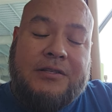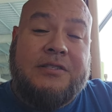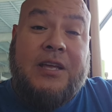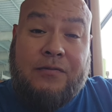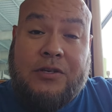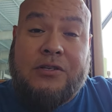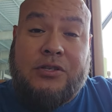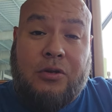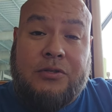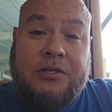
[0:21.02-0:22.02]
is a safety
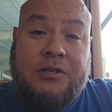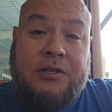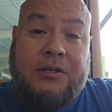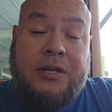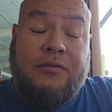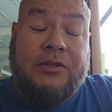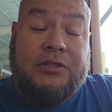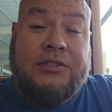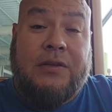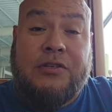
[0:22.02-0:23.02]
consultant,
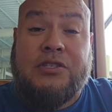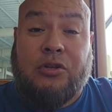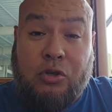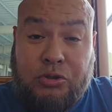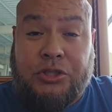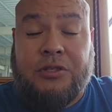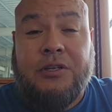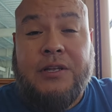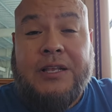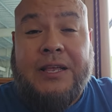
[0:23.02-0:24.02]
Innovation Safety
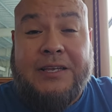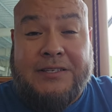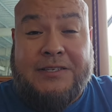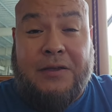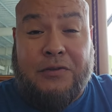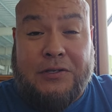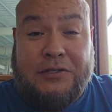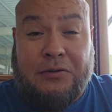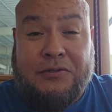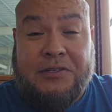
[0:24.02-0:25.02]
Solution. He's a safety
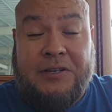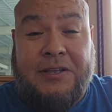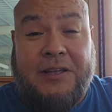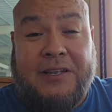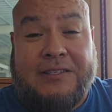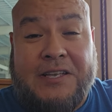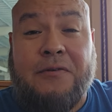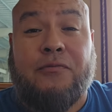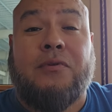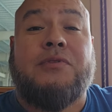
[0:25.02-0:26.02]
consultant, and
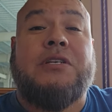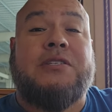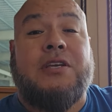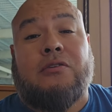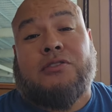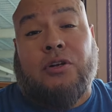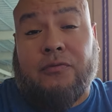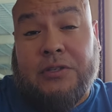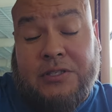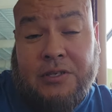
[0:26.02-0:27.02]
Tim from TTL
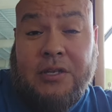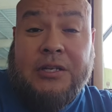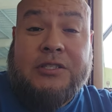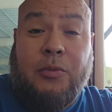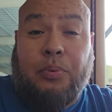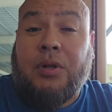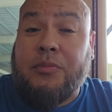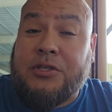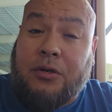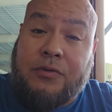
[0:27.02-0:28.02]
Service, It's a
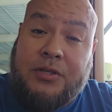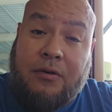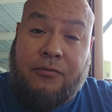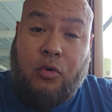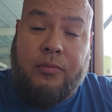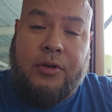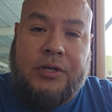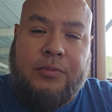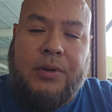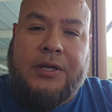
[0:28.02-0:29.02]
plumbing service out of Fort
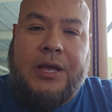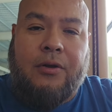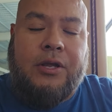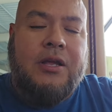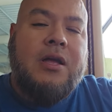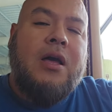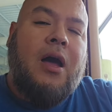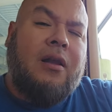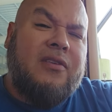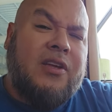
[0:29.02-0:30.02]
Bend County.
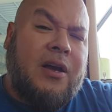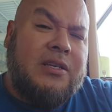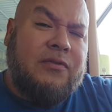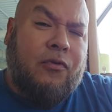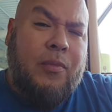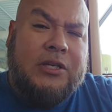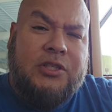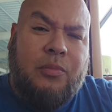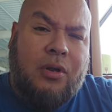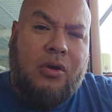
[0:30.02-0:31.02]
I'll leave the guy's
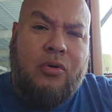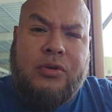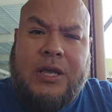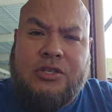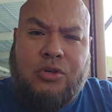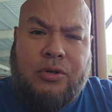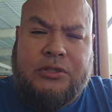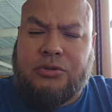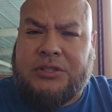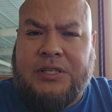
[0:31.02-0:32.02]
information below in case
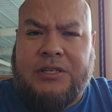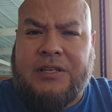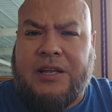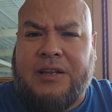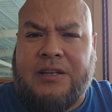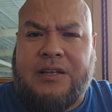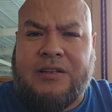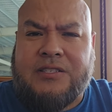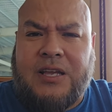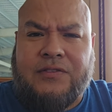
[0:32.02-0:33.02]
you're interested and
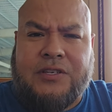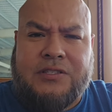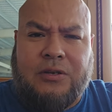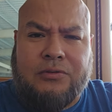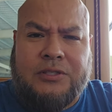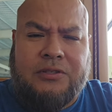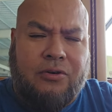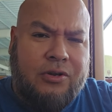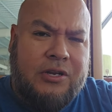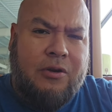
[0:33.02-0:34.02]
need a safety
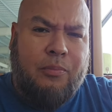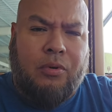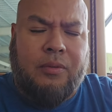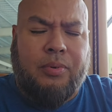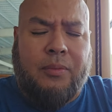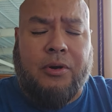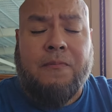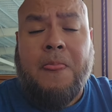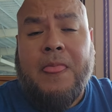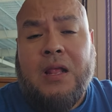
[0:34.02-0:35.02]
consultant or you need a plumber